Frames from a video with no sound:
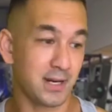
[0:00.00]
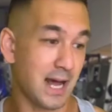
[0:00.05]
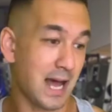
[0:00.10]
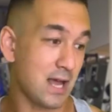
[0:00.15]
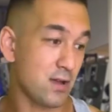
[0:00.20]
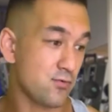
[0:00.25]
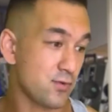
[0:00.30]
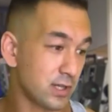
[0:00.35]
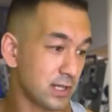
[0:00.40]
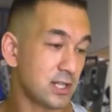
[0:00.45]

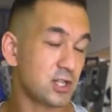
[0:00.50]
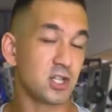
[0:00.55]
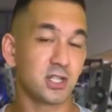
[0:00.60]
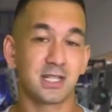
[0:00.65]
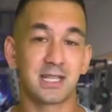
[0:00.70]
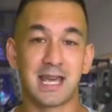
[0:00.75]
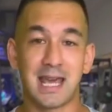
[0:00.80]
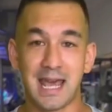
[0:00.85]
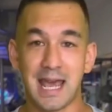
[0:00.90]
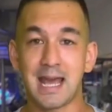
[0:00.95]
I really
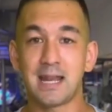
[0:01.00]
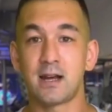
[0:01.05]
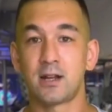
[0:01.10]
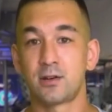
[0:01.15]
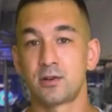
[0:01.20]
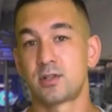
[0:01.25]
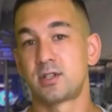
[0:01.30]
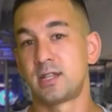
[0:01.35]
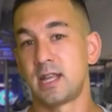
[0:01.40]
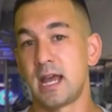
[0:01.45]
just can't
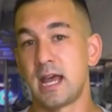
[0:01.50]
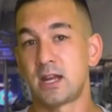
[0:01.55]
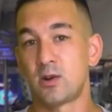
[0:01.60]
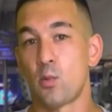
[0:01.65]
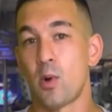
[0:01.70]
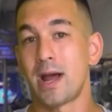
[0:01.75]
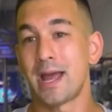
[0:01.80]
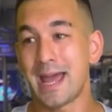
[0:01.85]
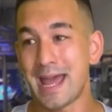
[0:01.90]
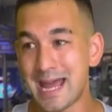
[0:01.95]

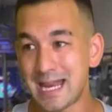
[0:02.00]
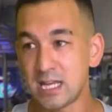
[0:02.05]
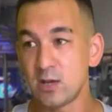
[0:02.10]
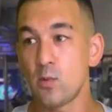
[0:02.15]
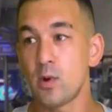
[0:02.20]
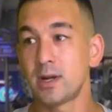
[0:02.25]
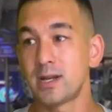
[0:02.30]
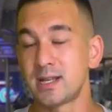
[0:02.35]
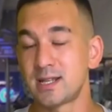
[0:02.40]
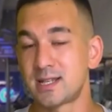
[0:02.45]
understand why
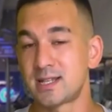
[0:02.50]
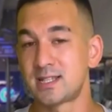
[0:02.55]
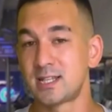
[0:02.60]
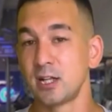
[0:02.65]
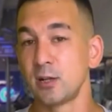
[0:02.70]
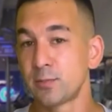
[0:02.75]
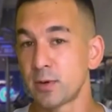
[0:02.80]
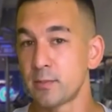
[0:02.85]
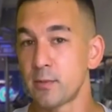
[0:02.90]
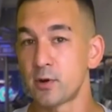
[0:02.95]
anyone is
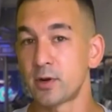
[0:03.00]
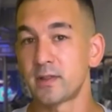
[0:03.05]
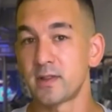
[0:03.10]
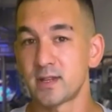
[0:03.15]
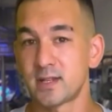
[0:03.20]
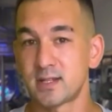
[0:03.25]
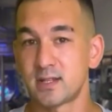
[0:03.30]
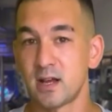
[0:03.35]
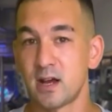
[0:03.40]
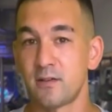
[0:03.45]
still promoting
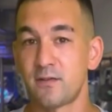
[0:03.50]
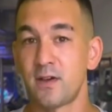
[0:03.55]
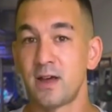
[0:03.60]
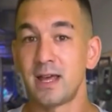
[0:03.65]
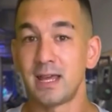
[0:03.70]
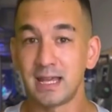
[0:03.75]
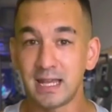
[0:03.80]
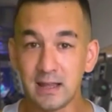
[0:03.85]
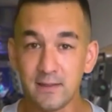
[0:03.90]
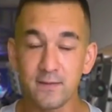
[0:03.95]
this stuff
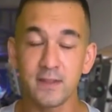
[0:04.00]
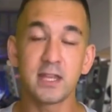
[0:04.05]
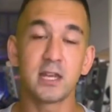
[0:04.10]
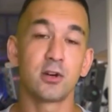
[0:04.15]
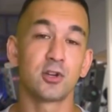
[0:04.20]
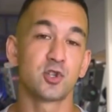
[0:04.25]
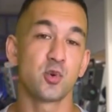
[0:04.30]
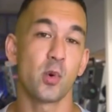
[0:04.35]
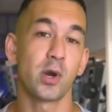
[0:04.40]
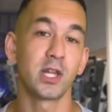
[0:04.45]
in the
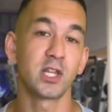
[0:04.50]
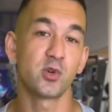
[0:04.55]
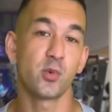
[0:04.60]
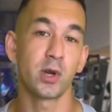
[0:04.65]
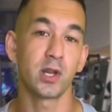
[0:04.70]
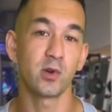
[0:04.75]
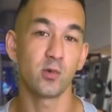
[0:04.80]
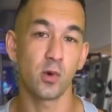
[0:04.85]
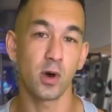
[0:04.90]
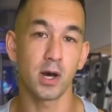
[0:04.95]
year
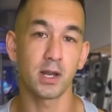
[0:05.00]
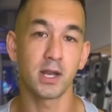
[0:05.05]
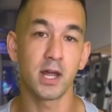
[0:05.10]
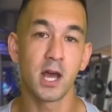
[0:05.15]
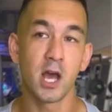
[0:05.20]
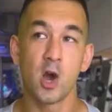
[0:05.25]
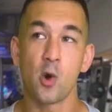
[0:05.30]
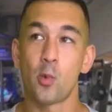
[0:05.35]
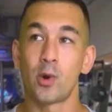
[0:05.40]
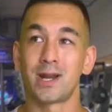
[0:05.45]
2021
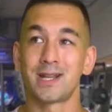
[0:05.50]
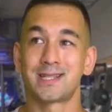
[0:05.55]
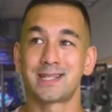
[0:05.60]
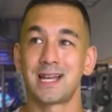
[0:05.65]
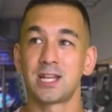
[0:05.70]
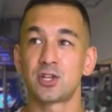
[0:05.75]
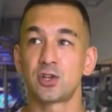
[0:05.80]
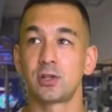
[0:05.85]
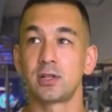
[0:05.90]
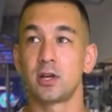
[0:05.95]
when
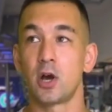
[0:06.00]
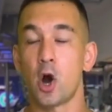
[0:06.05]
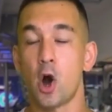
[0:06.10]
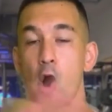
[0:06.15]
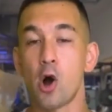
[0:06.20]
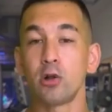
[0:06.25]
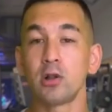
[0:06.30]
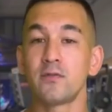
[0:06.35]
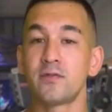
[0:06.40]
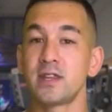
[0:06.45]
essentially
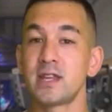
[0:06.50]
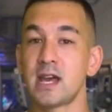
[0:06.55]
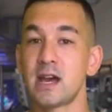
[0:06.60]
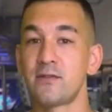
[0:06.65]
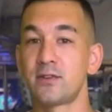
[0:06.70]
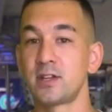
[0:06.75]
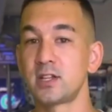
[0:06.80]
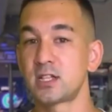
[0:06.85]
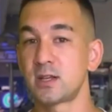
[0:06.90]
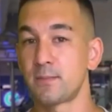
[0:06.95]
all of the
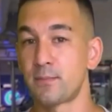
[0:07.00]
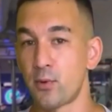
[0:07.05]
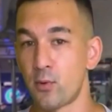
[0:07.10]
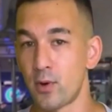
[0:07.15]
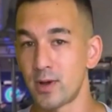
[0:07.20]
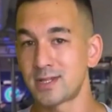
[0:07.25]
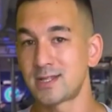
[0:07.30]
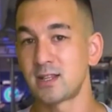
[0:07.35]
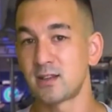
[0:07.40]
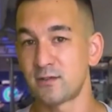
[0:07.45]
evidence
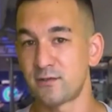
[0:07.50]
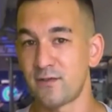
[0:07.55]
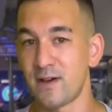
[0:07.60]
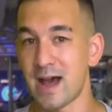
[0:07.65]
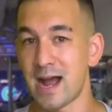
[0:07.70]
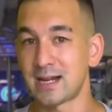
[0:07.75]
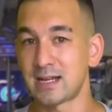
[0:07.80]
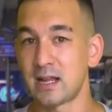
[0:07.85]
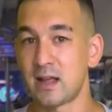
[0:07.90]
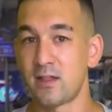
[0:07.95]
points to the
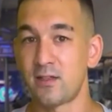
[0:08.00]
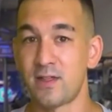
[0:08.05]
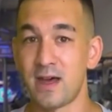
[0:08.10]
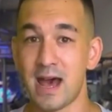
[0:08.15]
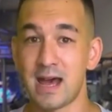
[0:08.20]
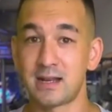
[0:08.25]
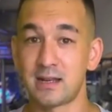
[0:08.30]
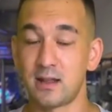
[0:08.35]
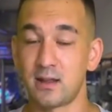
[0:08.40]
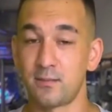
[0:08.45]
fact
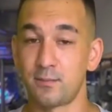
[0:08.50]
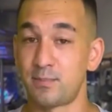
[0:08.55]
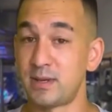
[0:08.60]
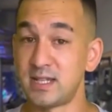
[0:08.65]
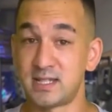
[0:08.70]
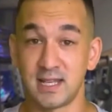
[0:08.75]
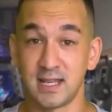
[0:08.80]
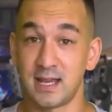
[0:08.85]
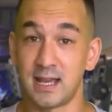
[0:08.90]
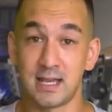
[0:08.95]
that
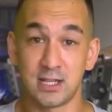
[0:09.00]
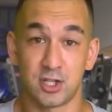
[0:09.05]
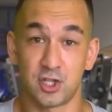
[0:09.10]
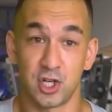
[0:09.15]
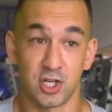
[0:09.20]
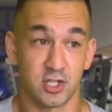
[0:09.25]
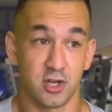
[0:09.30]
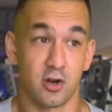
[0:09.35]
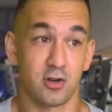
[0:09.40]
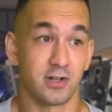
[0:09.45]
BCAAs
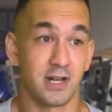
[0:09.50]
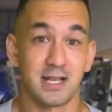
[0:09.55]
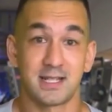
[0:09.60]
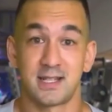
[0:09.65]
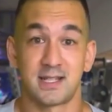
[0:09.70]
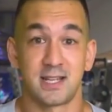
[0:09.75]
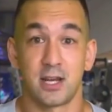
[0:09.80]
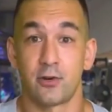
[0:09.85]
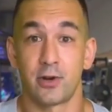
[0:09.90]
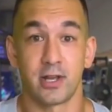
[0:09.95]
just aren't
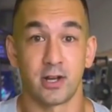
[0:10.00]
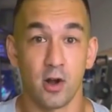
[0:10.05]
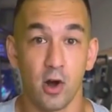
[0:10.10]
necessary at